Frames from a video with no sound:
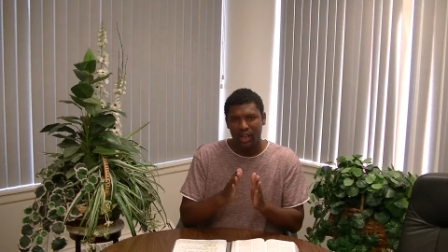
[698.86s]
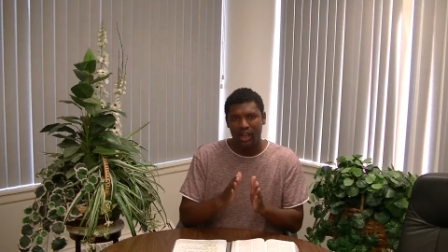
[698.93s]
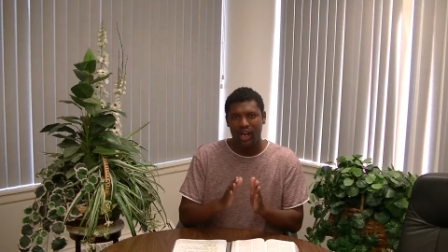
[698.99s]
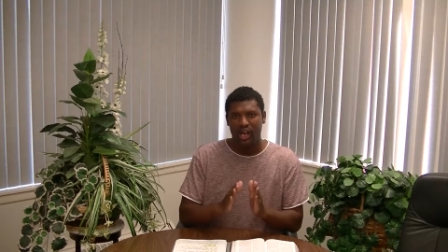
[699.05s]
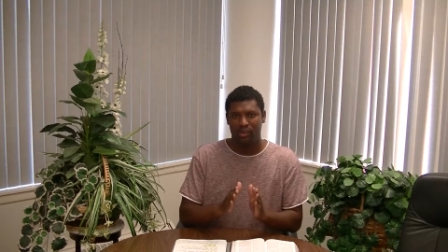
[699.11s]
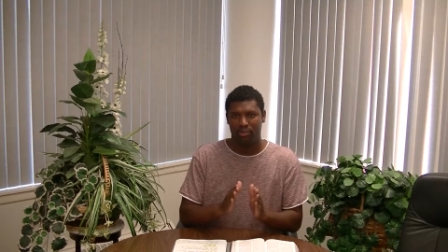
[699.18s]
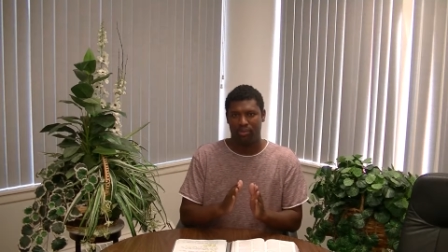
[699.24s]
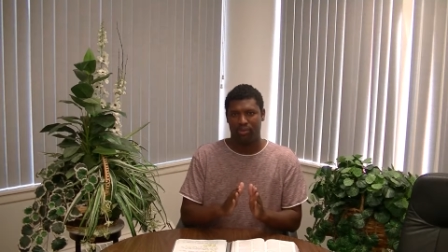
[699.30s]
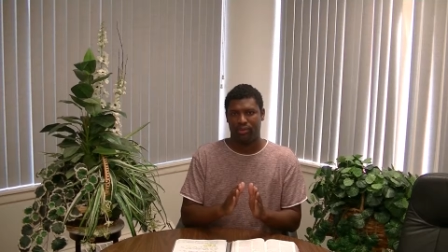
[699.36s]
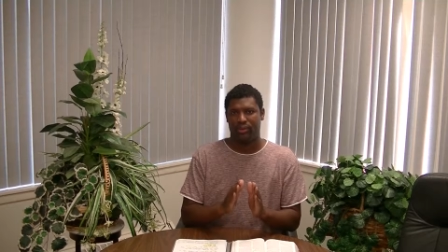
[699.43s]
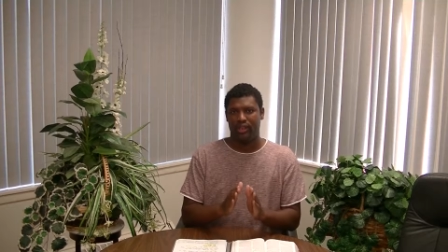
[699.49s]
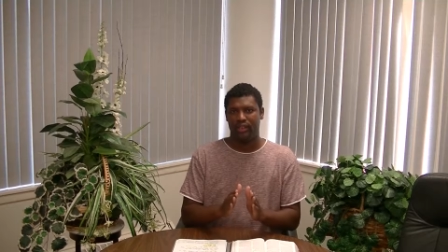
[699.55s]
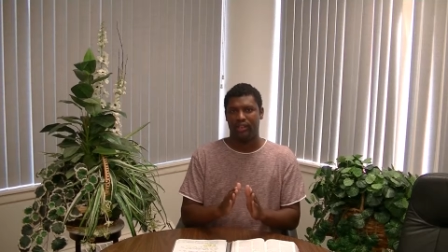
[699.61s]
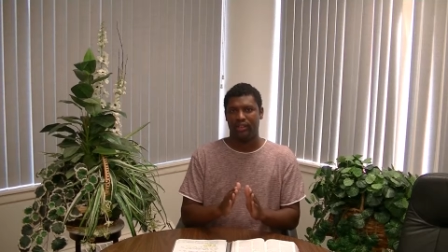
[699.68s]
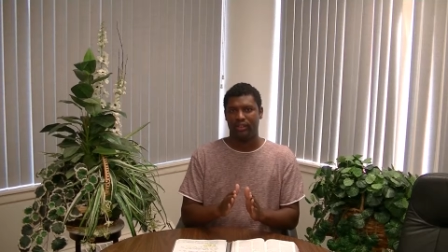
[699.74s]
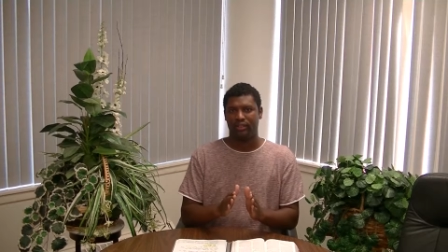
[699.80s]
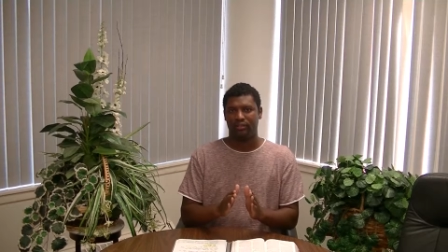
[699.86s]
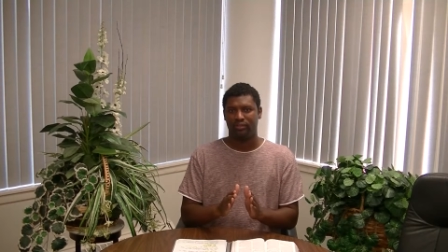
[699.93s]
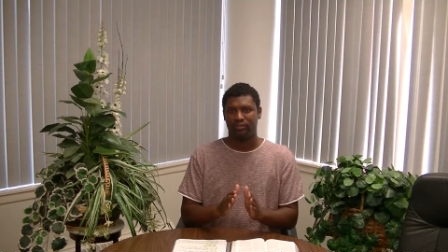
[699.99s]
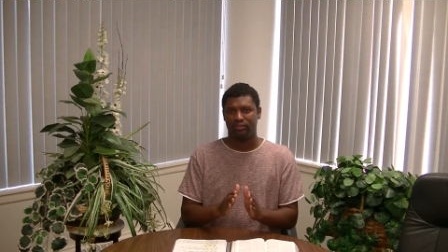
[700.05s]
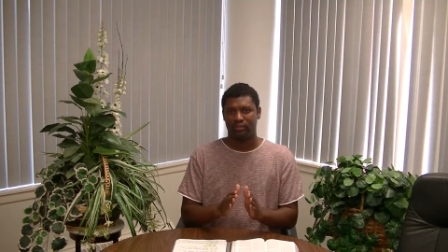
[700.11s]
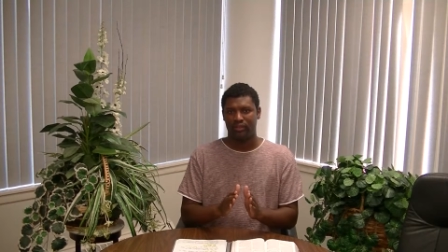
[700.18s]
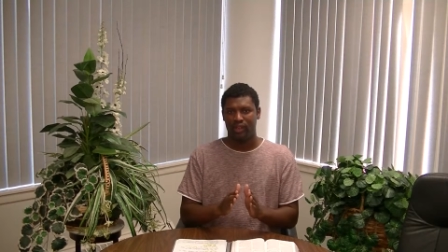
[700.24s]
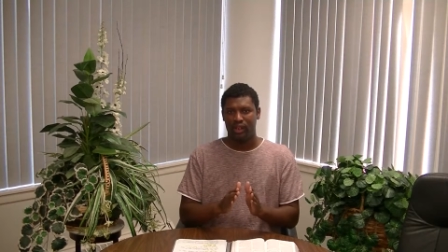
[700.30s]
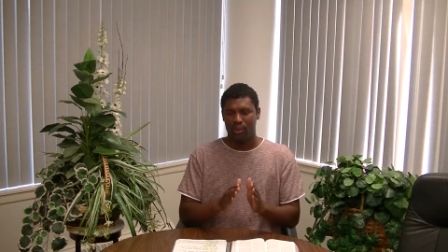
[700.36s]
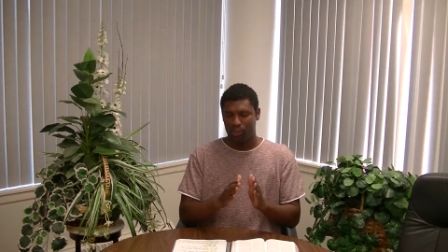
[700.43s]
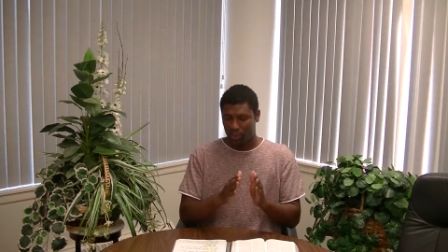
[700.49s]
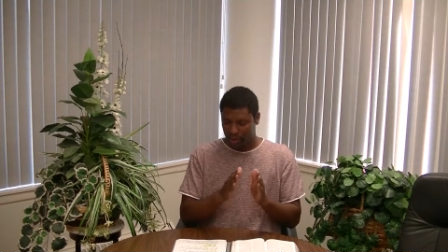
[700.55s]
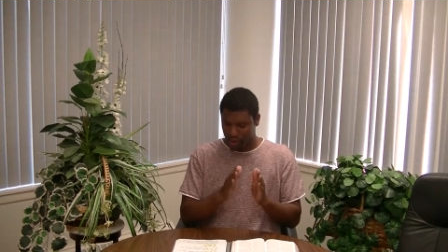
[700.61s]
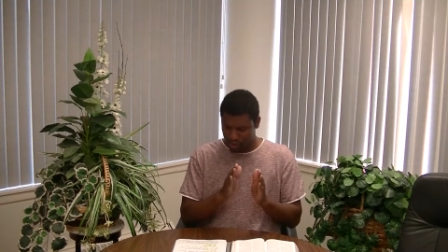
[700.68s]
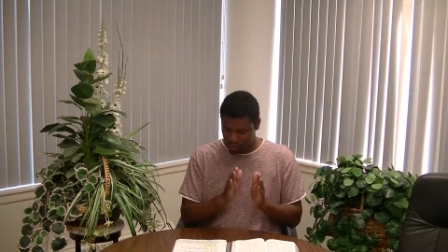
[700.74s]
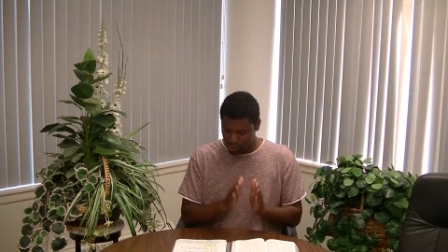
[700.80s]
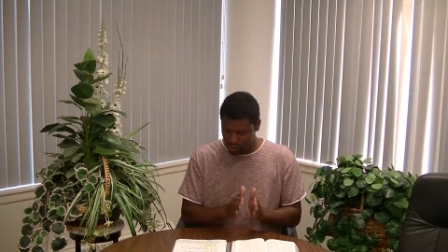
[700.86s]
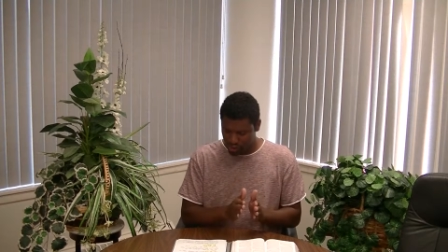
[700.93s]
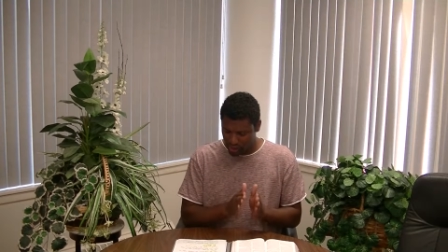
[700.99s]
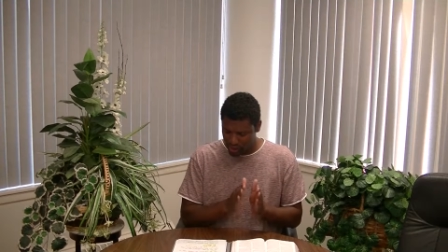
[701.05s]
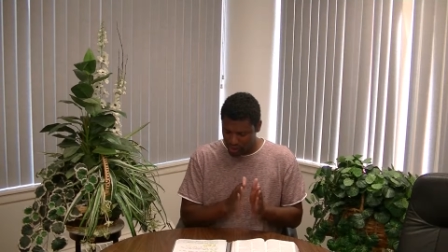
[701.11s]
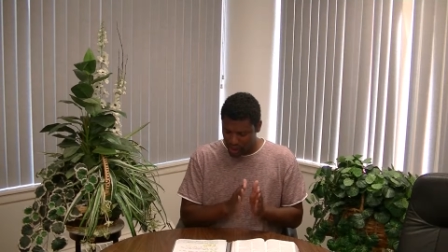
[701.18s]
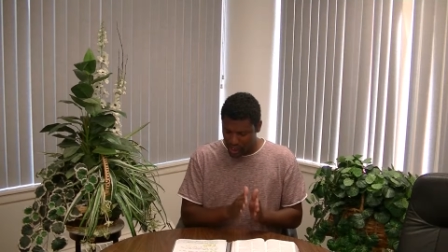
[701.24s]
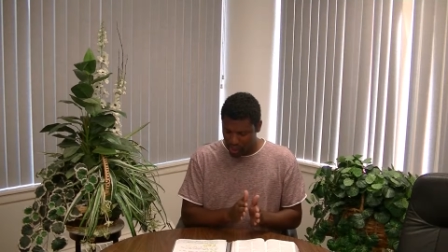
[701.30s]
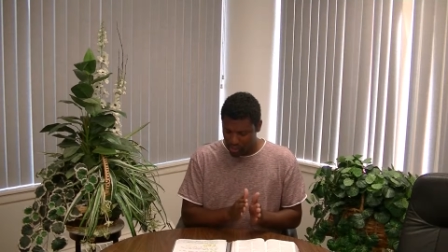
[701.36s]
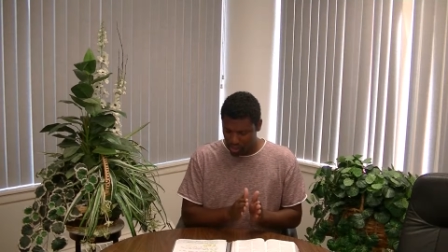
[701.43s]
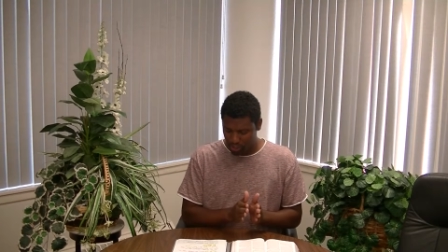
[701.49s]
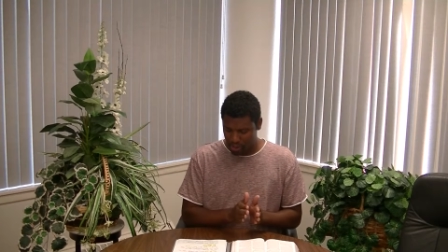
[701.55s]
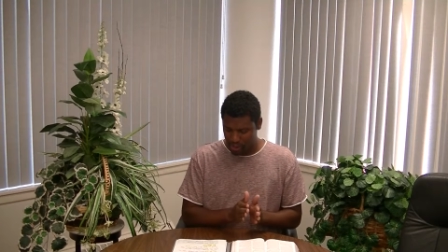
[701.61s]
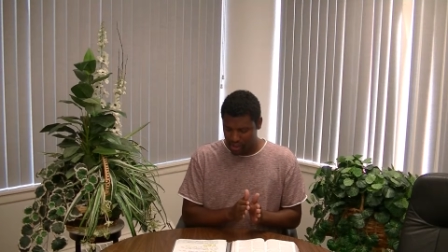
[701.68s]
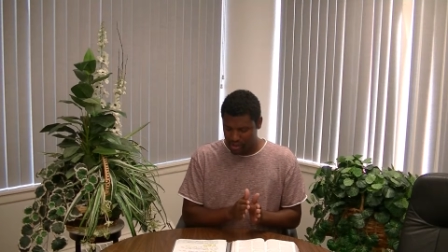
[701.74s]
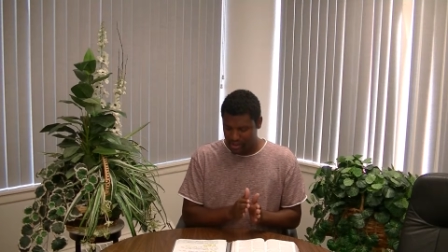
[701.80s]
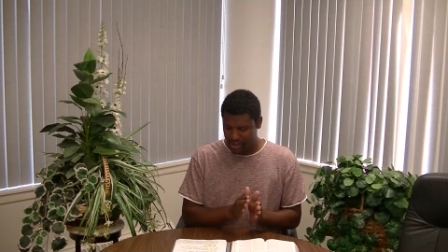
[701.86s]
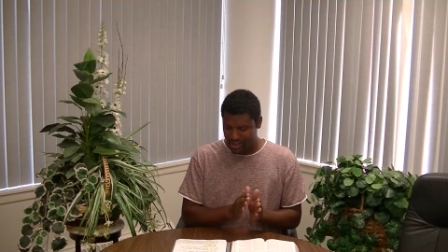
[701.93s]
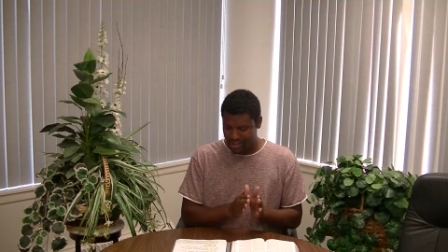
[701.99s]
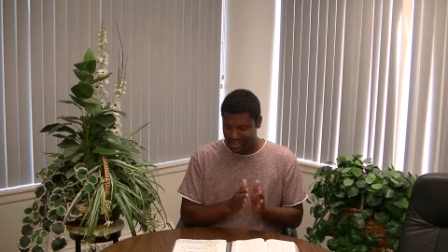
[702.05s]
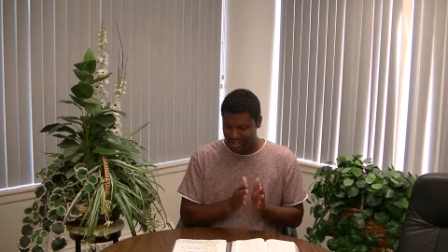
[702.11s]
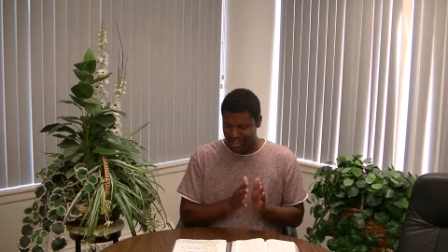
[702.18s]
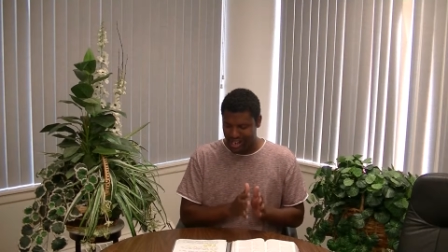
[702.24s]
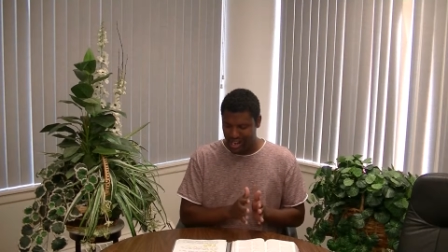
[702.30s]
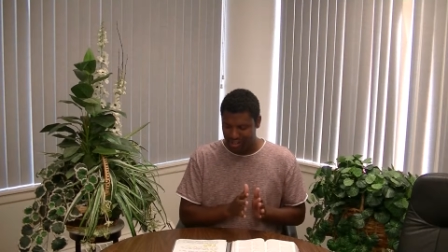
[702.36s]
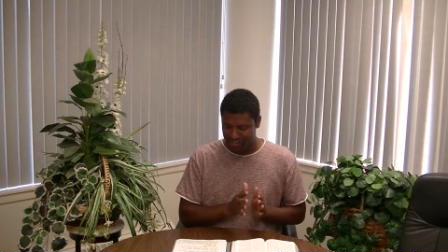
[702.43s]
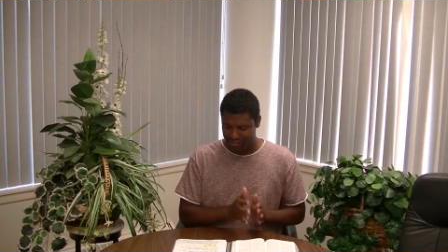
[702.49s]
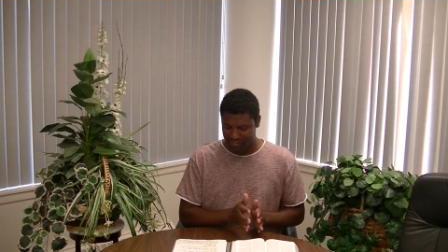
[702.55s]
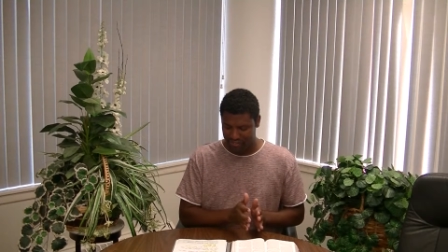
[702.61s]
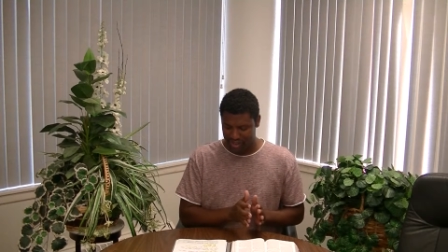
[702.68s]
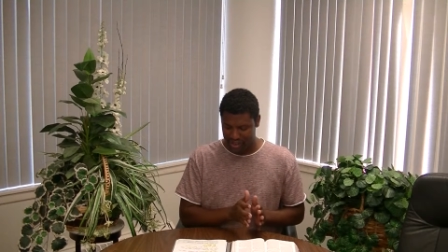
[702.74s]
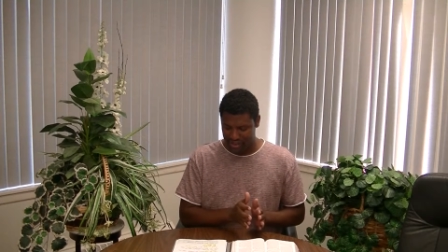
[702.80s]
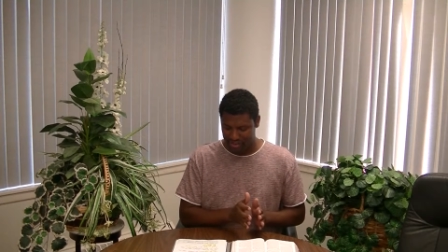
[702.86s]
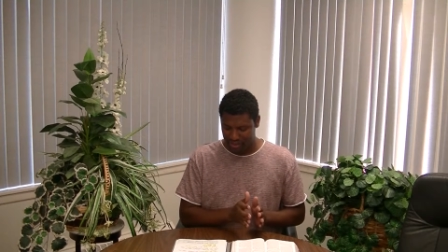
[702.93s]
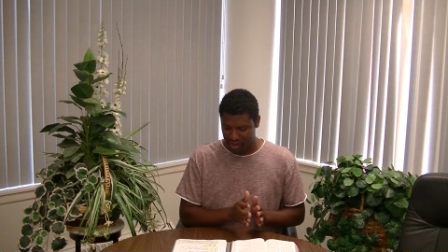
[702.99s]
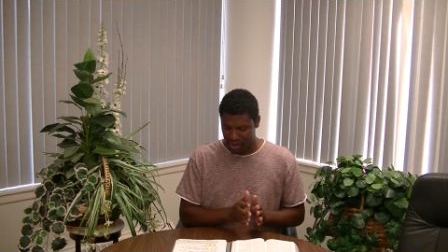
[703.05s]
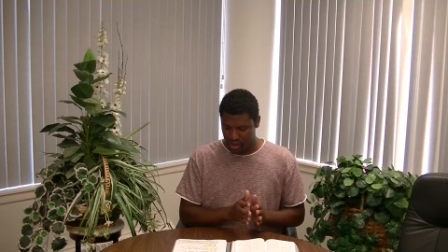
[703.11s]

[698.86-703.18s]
operating, when you're truly operating in now faith,